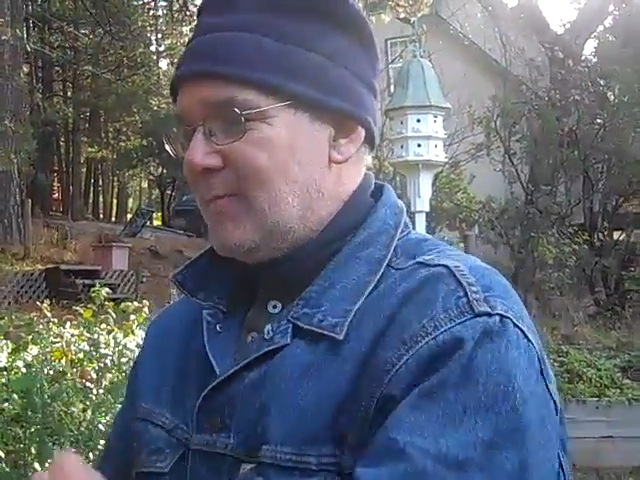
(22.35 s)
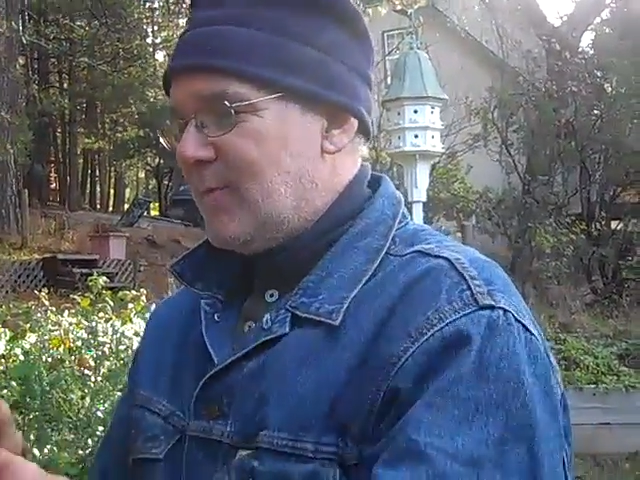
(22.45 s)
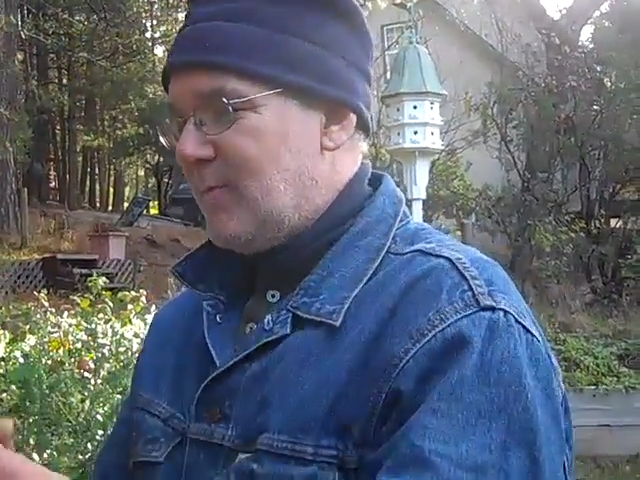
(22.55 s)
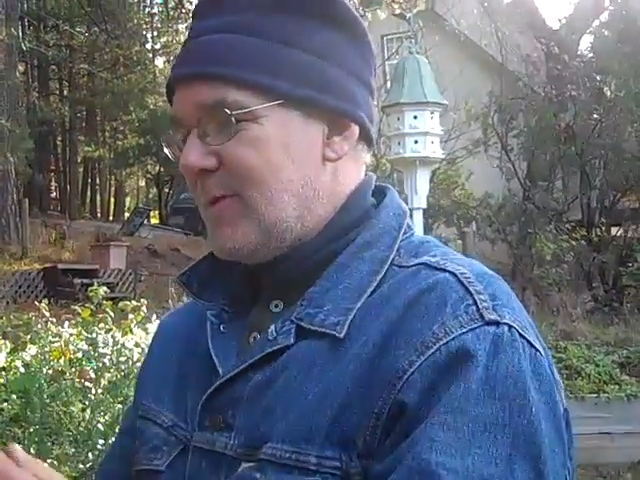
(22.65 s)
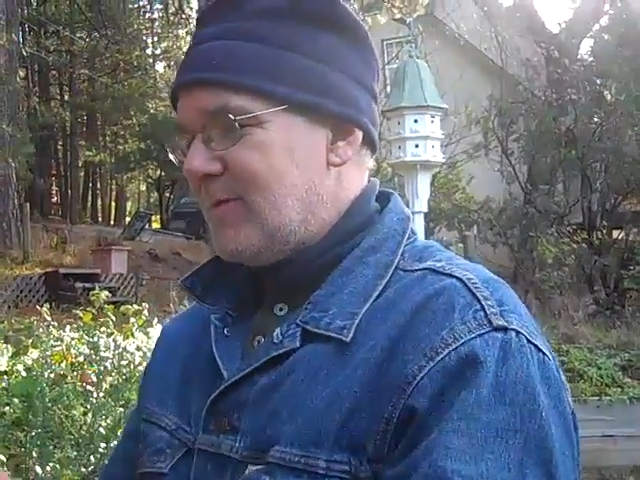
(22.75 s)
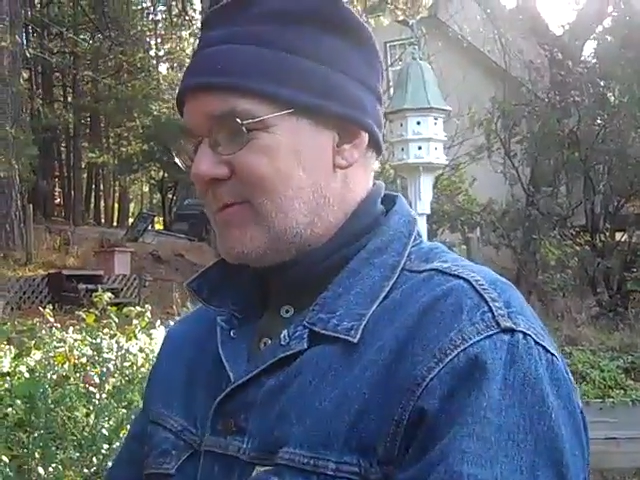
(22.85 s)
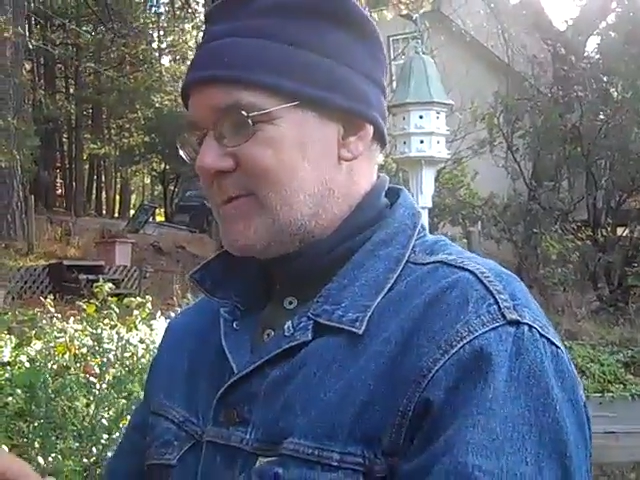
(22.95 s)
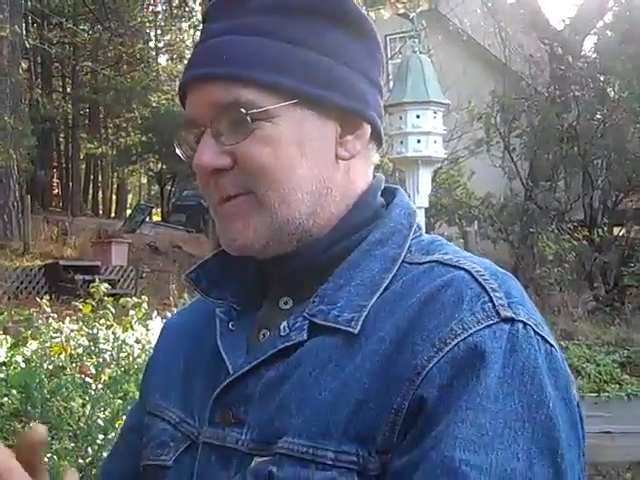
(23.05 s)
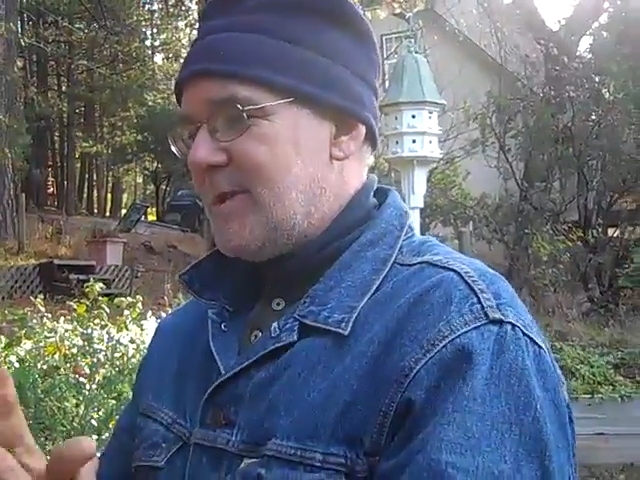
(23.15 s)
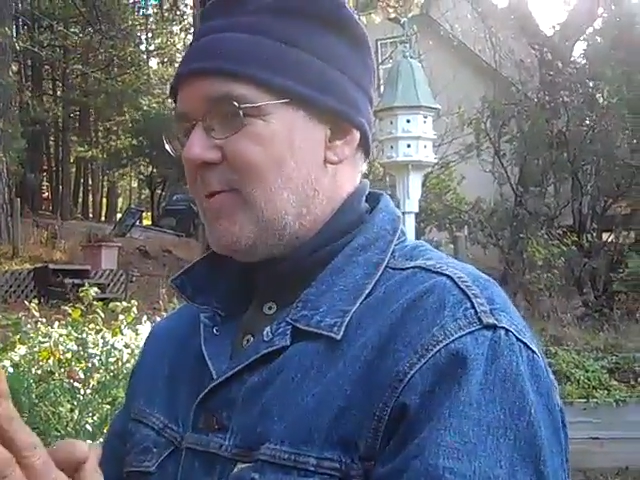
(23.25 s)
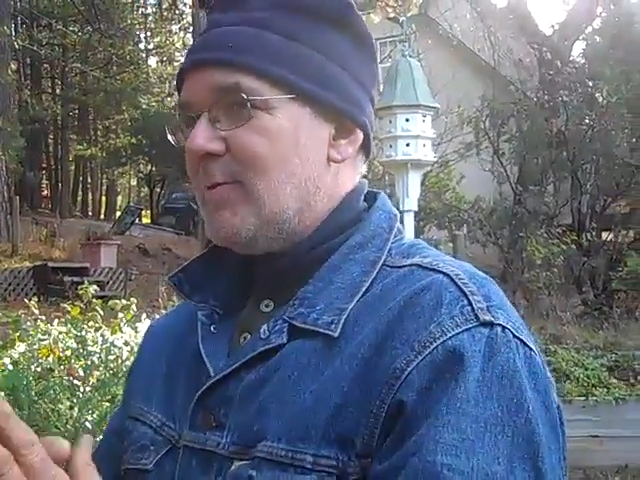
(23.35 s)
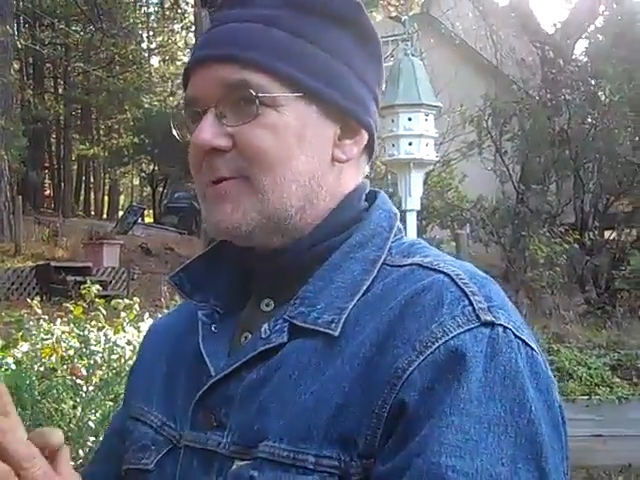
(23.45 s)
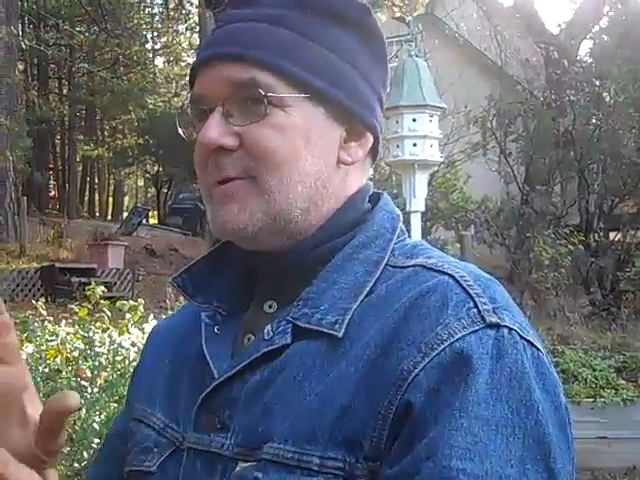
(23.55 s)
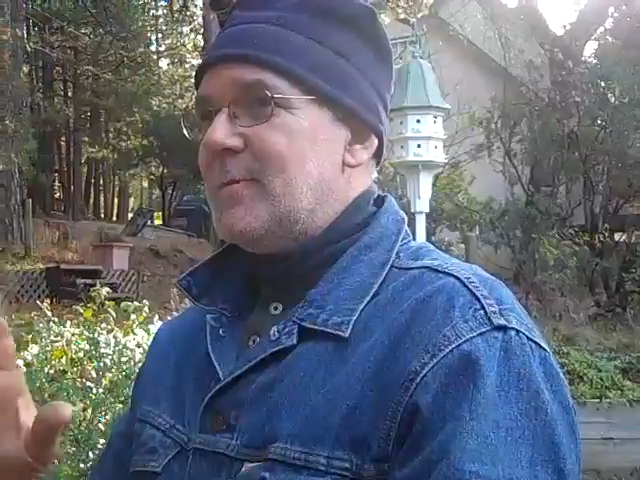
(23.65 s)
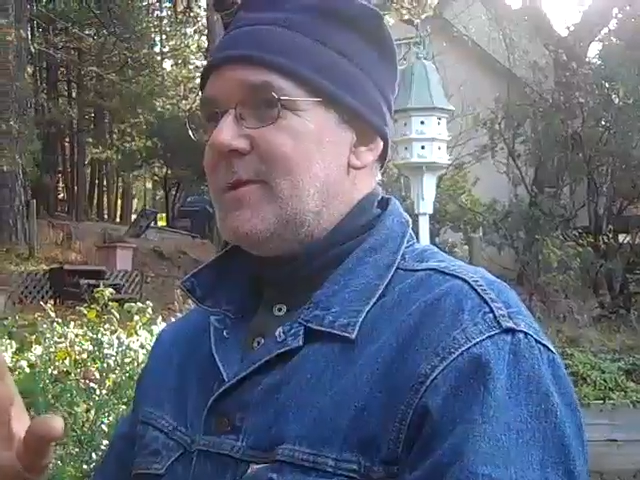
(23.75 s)
the way the scale
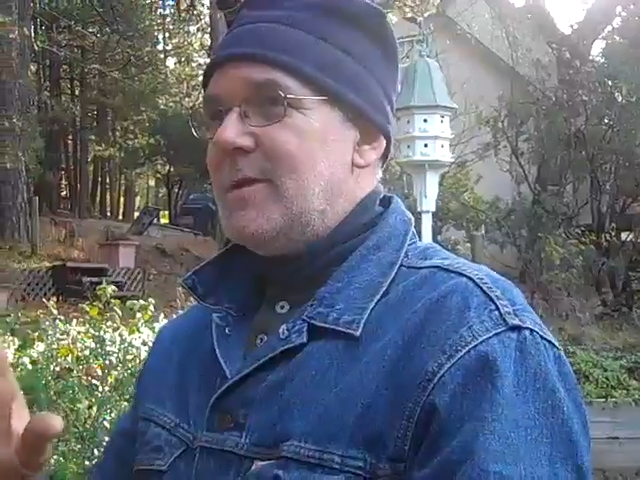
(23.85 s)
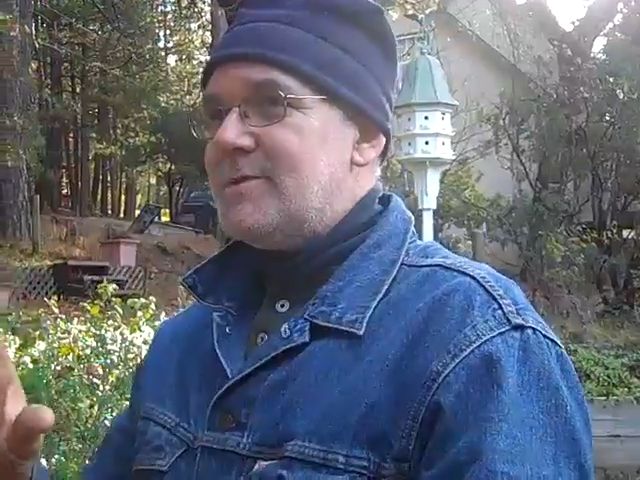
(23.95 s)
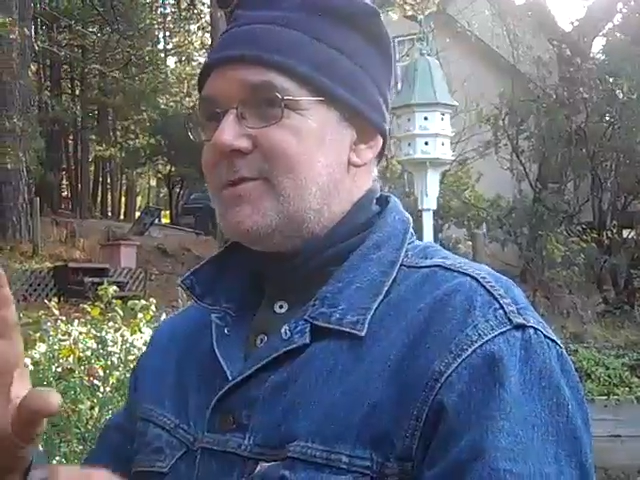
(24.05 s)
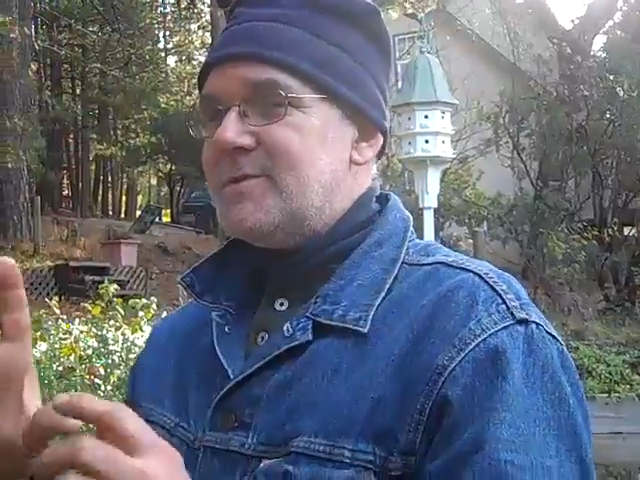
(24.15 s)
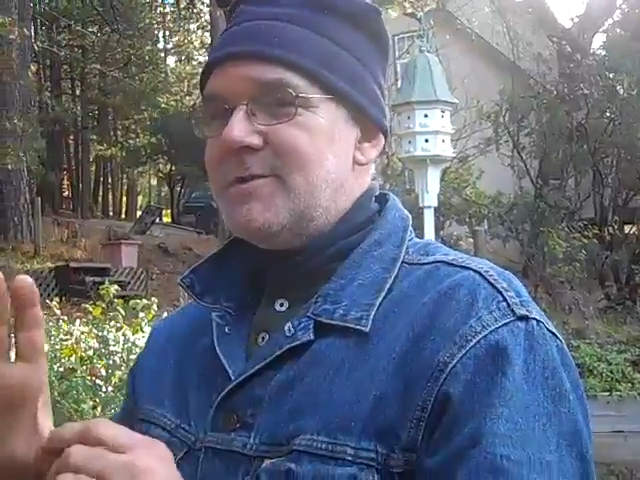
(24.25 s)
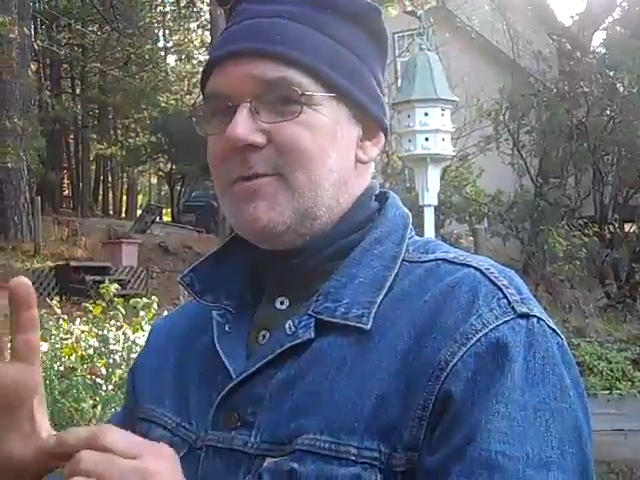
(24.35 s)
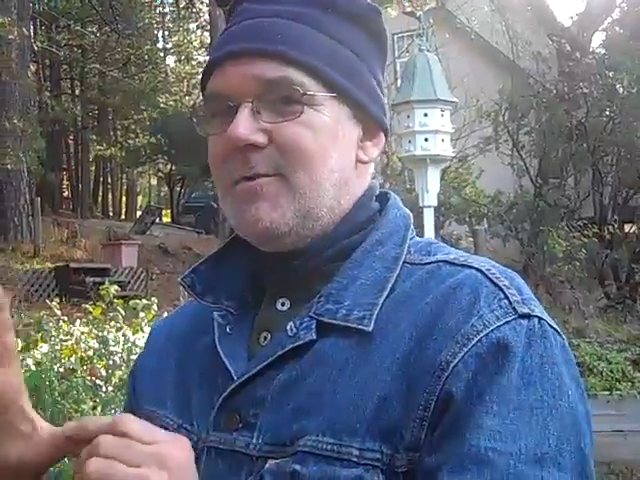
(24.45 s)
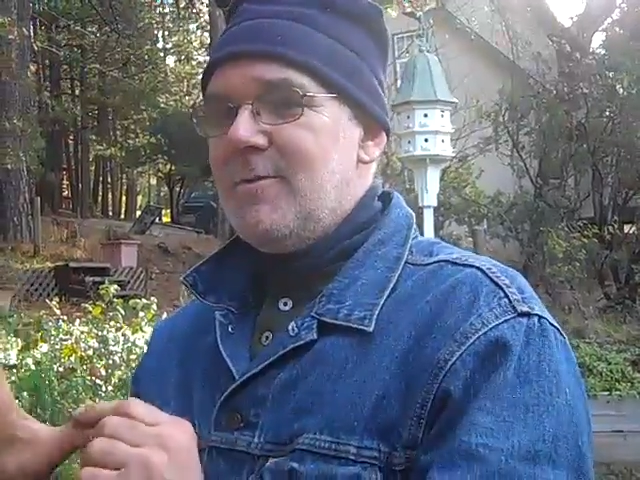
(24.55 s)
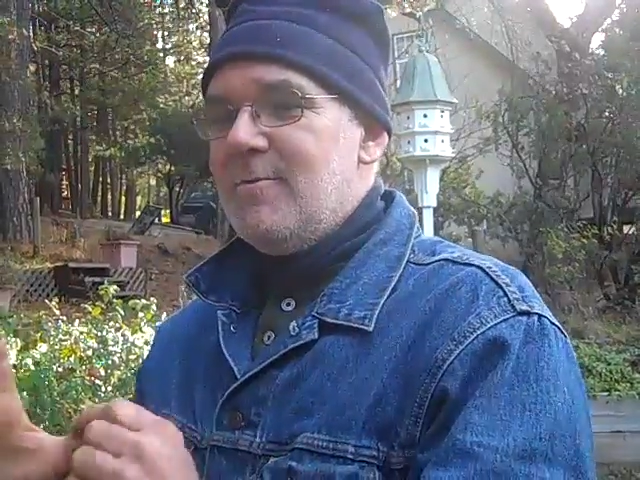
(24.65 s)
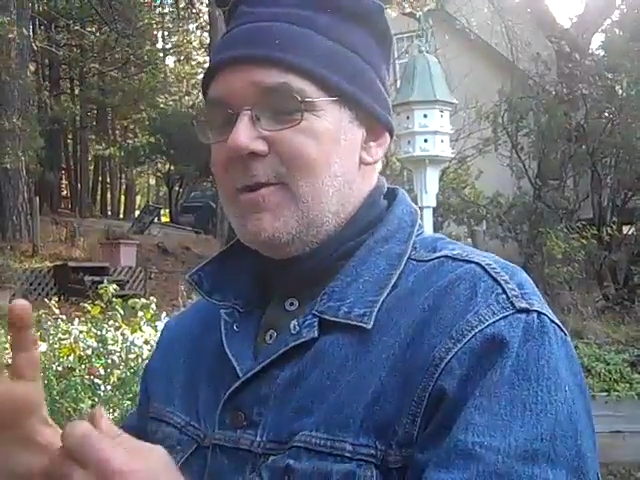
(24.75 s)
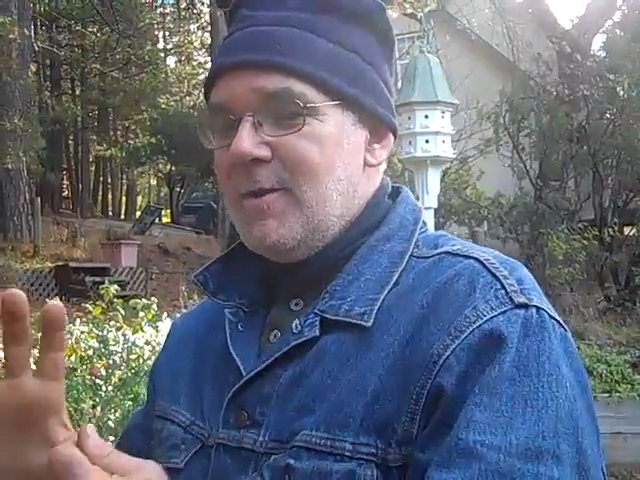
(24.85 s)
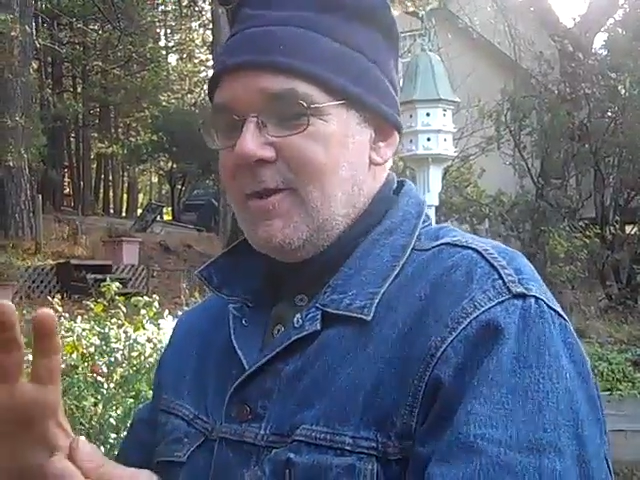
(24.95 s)
works on pH is 0.